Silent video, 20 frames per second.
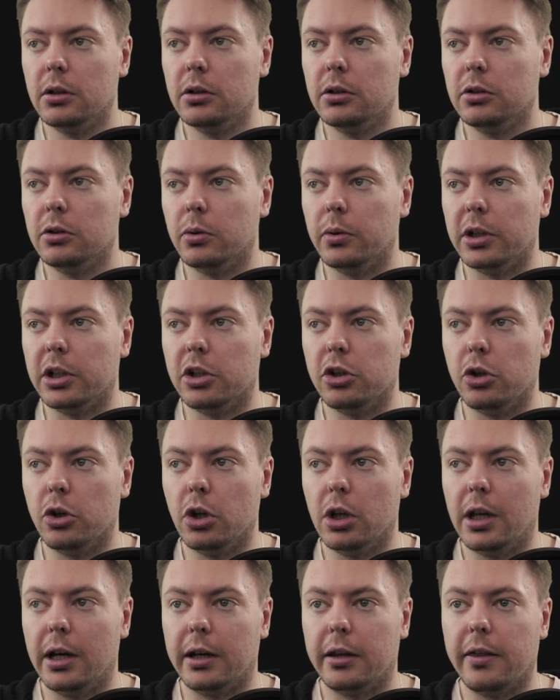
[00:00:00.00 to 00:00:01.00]
So we can do it
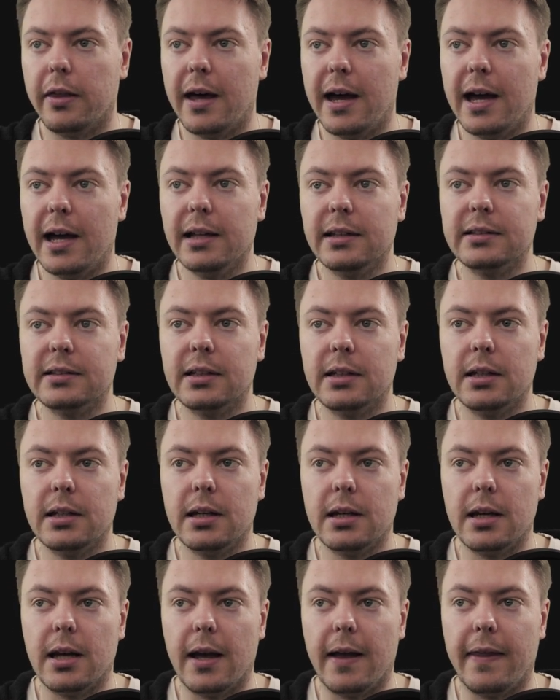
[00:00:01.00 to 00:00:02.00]
like that,
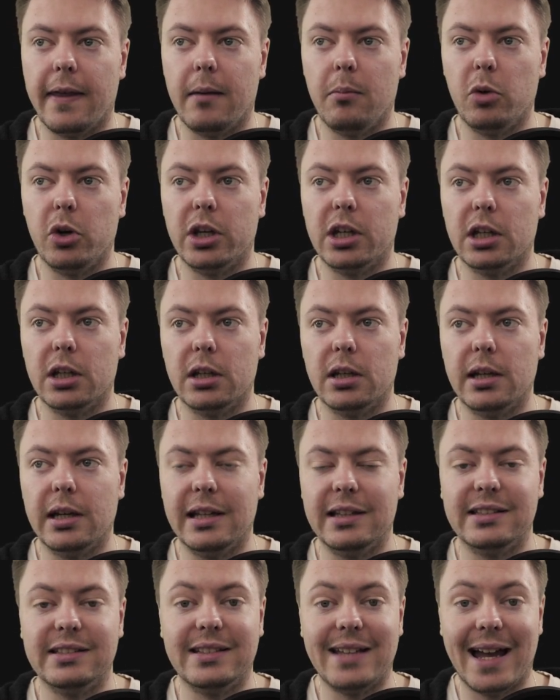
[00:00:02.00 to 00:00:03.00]
and then we can
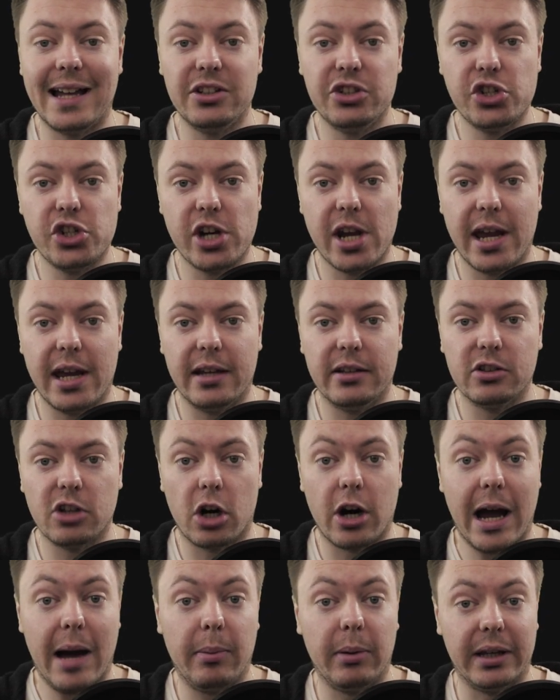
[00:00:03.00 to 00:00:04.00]
instantiate our
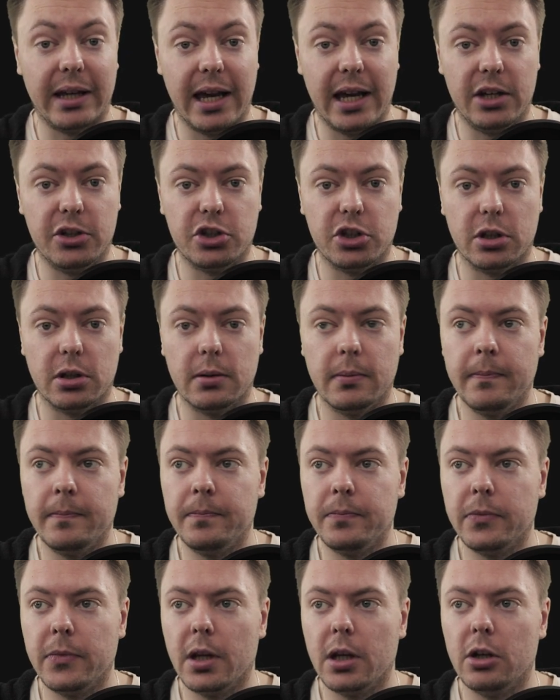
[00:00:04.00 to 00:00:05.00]
application.
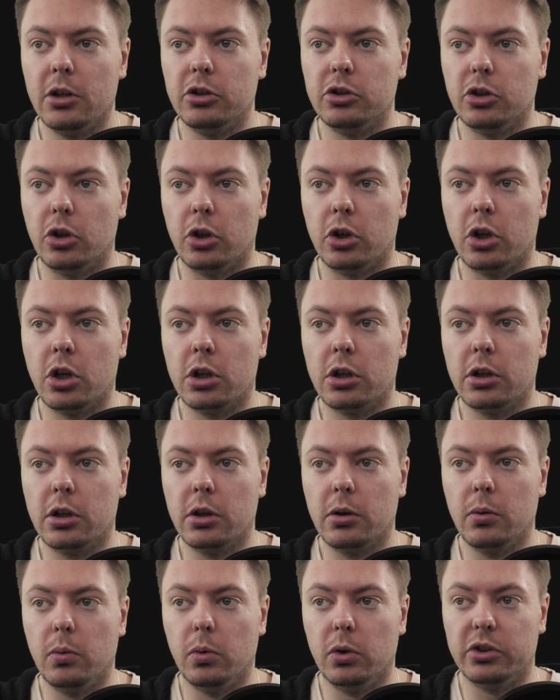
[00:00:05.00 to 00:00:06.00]
So
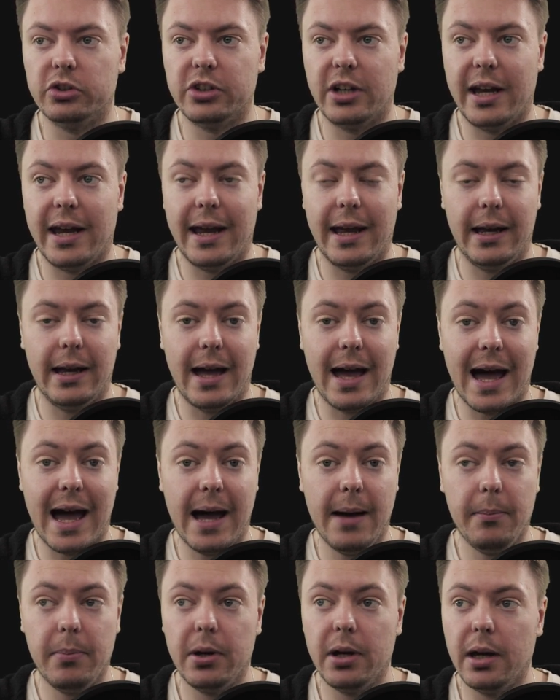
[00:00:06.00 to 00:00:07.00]
we'll say
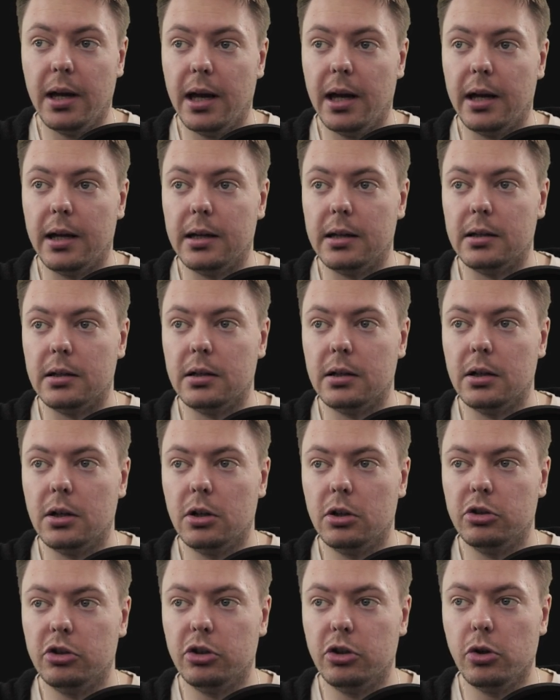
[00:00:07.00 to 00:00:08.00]
app, and
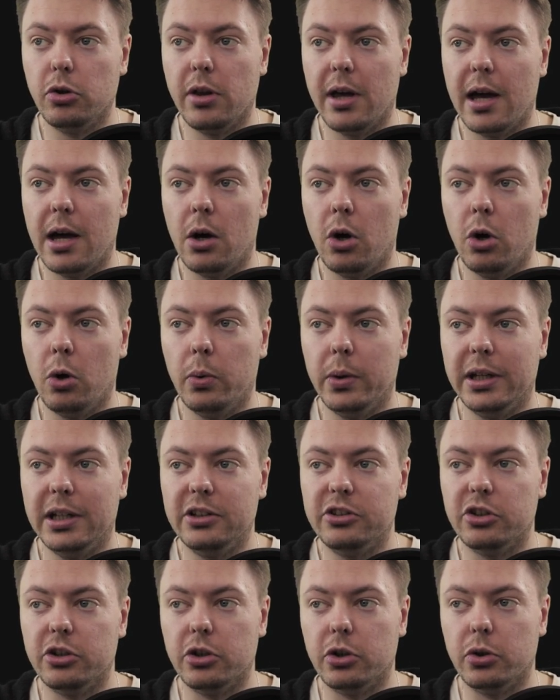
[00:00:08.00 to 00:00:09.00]
to do that, all we need
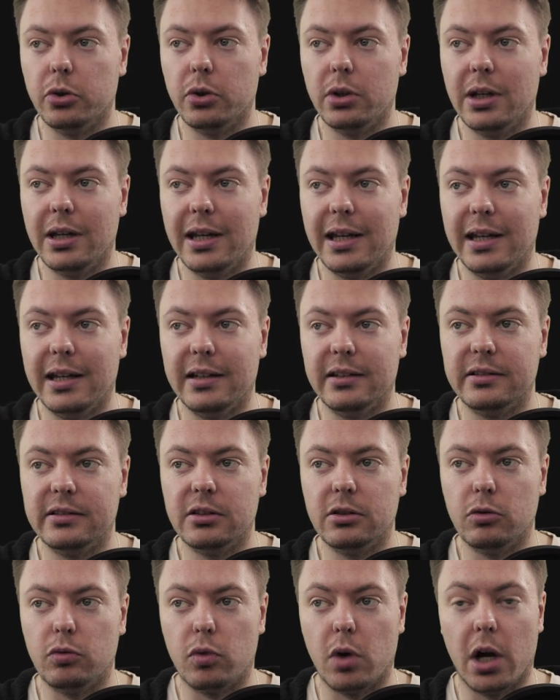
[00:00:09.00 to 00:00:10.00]
to do is
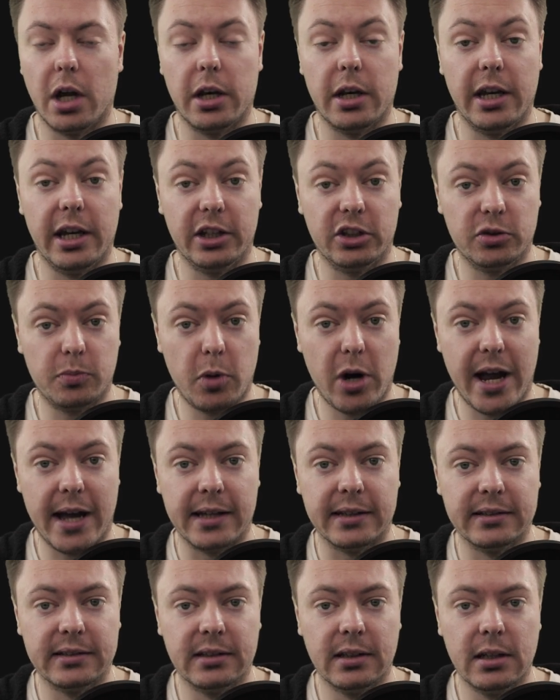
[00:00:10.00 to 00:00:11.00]
run
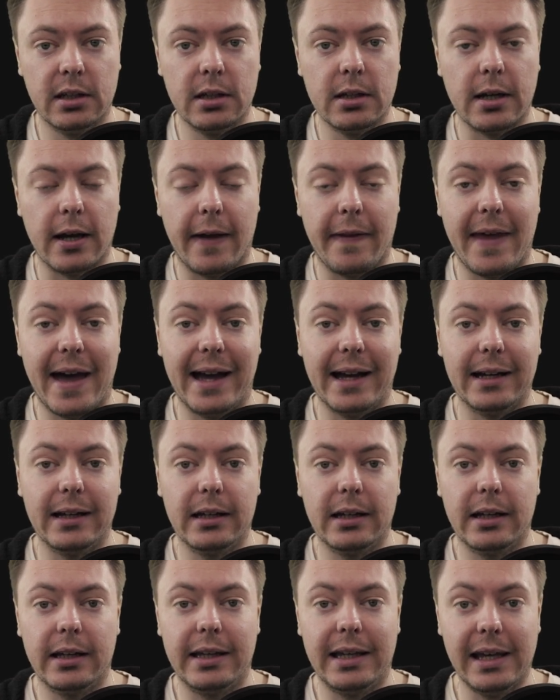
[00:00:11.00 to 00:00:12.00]
express. And that
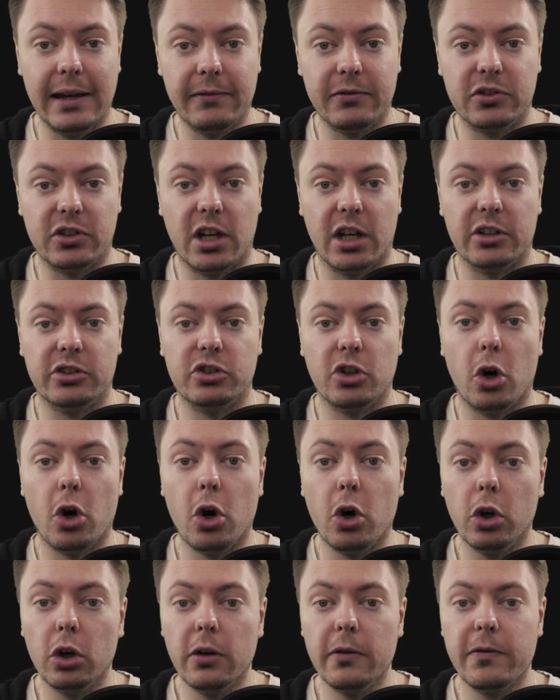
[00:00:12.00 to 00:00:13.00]
gives us
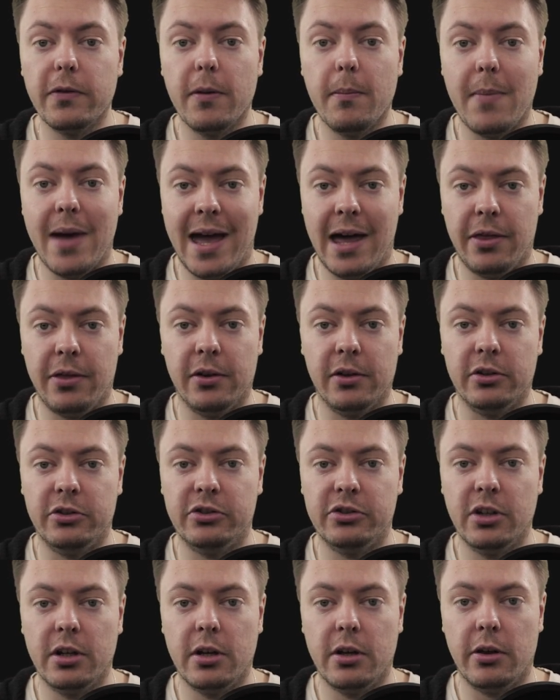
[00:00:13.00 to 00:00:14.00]
all of the methods
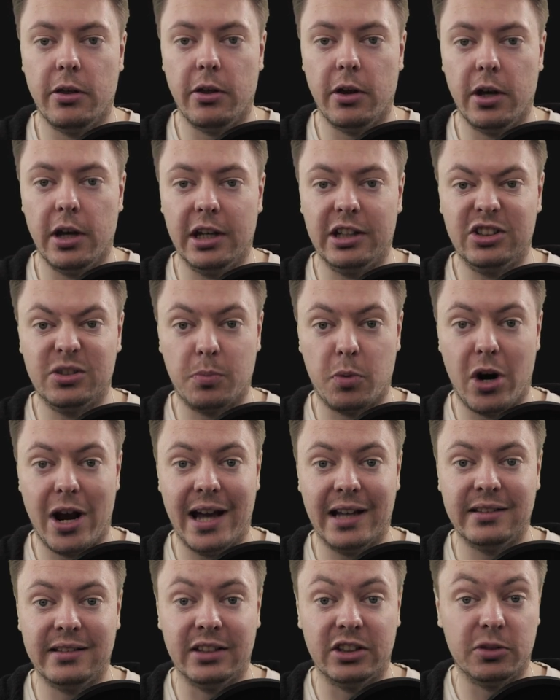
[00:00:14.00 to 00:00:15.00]
that
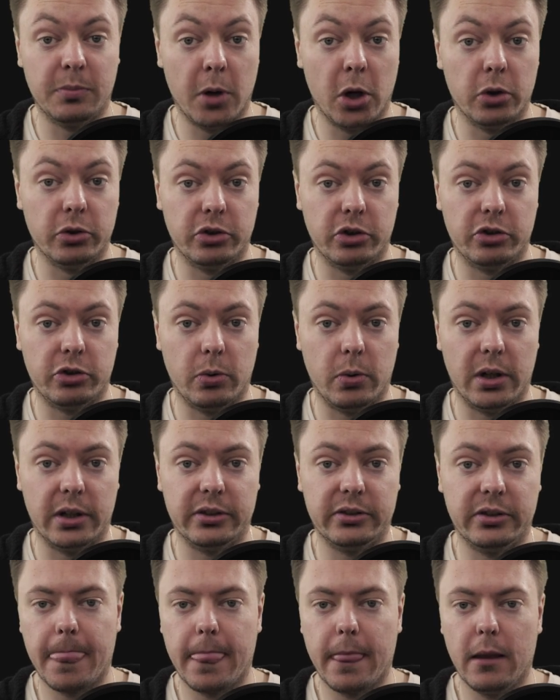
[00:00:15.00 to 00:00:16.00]
express exposes to
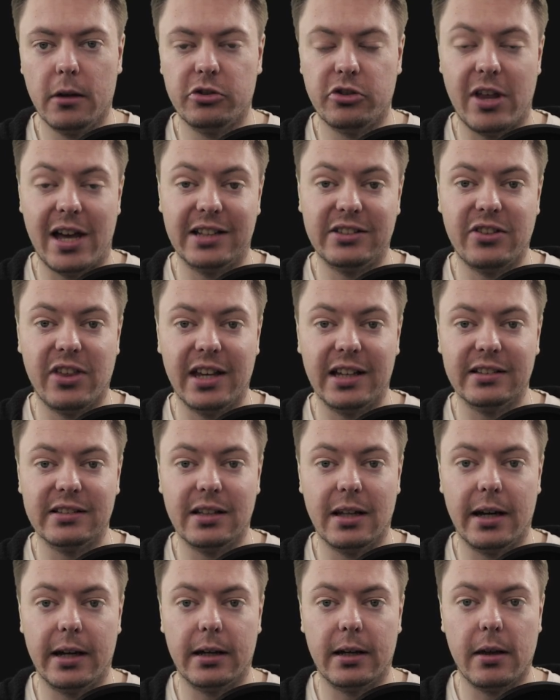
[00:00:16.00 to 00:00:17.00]
us. So that's things
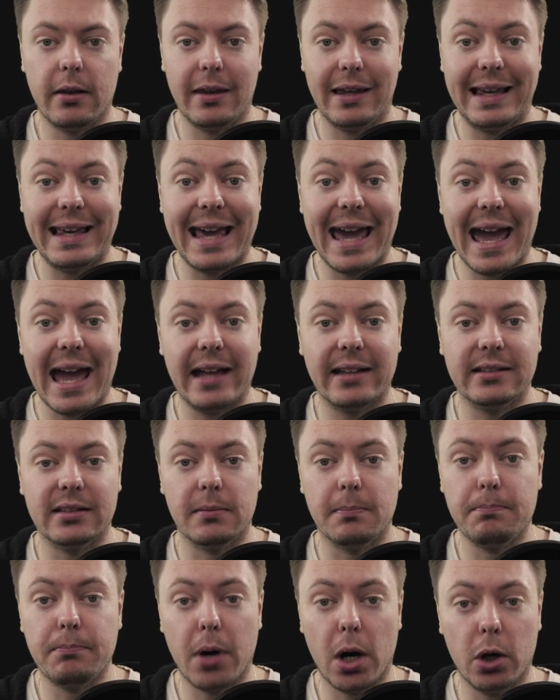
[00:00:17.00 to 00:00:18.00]
like get
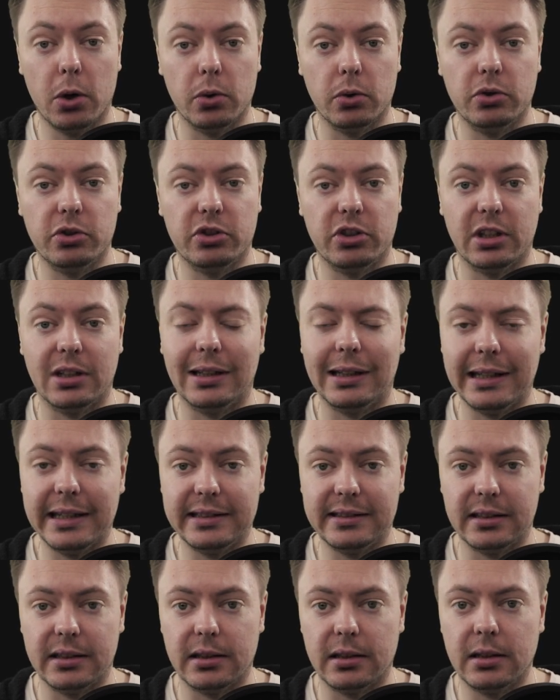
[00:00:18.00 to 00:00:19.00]
and post and
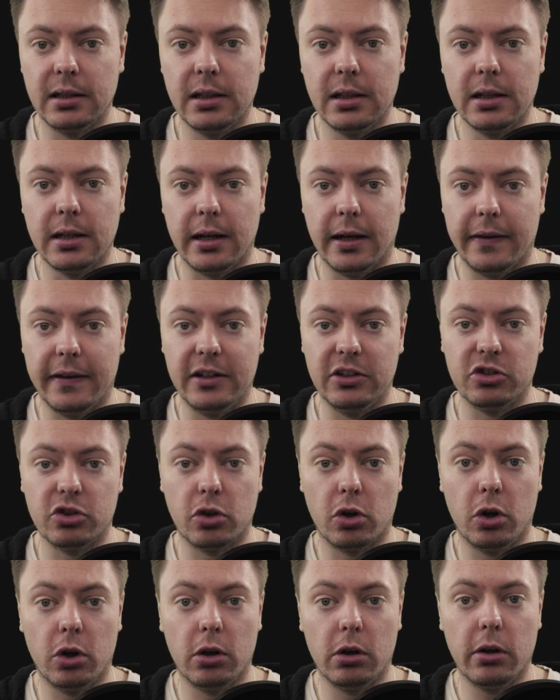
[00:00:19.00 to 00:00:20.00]
listen. And these are
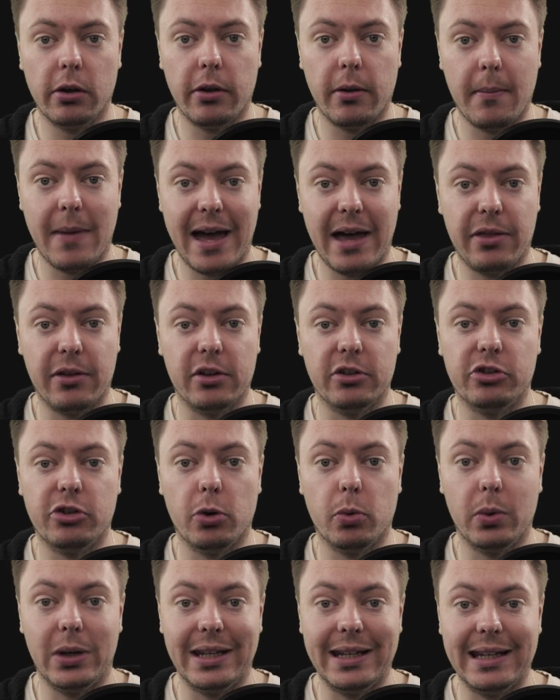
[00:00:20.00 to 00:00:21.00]
all the methods that
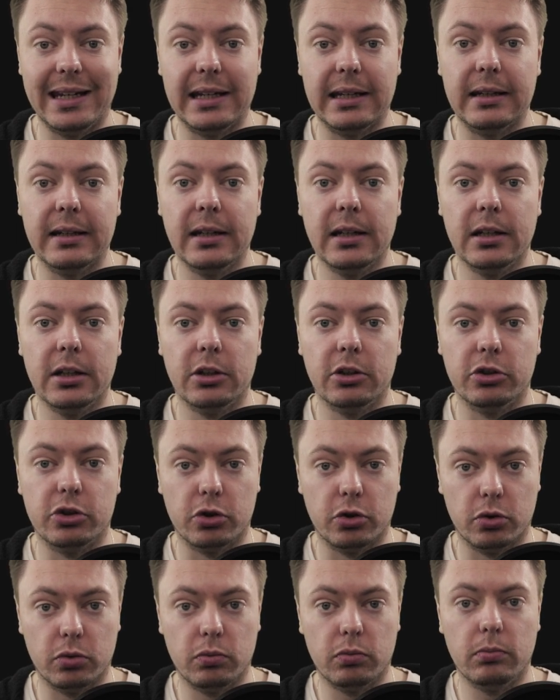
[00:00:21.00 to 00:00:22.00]
we need
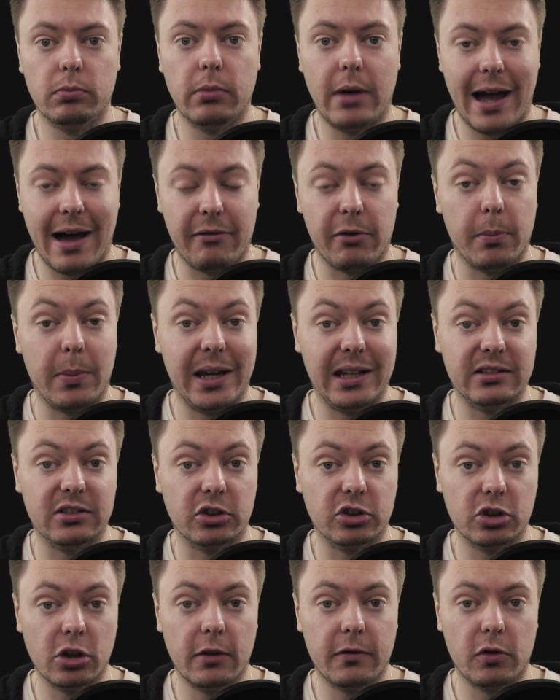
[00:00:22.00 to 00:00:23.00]
to have a basic
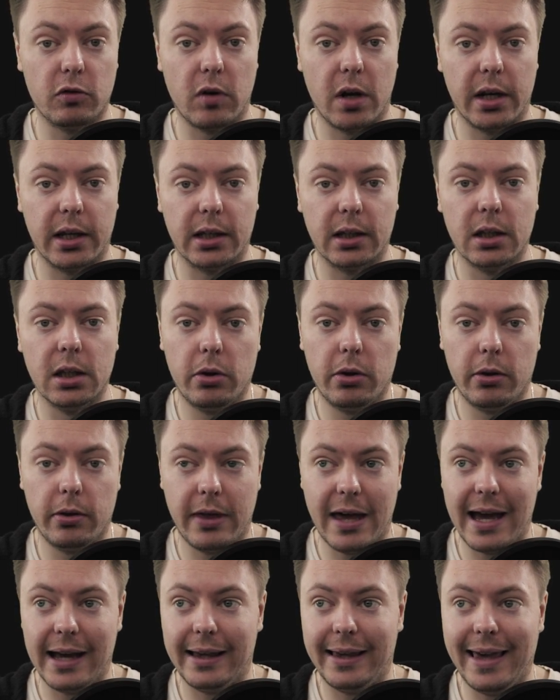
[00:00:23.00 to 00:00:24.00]
server running.
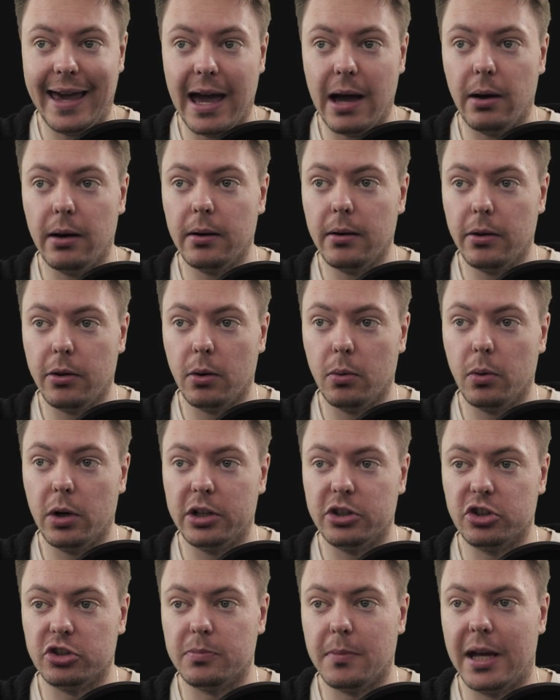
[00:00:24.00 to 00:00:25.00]
That get that I
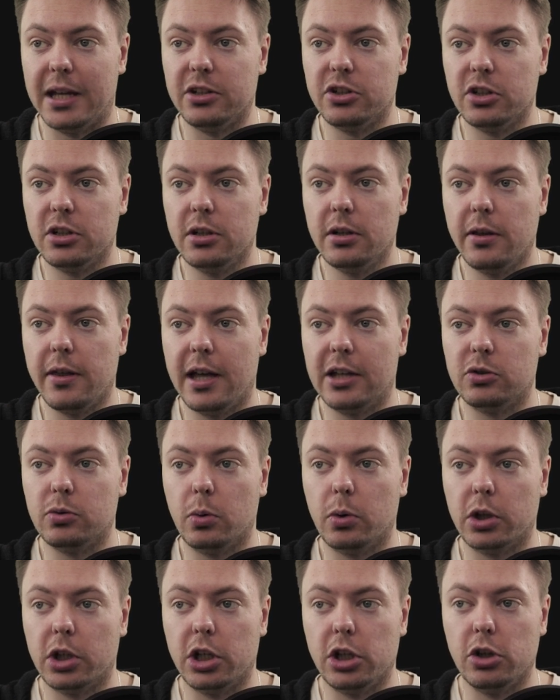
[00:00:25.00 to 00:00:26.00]
just mentioned. That's what we're
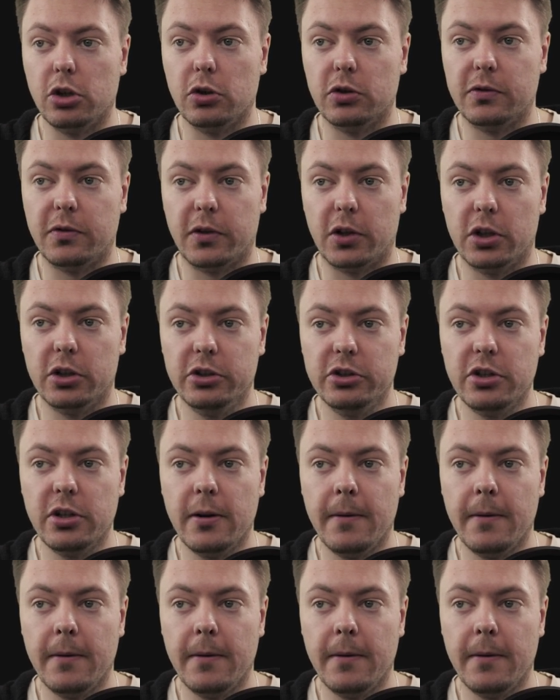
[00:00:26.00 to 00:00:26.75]
going to use first.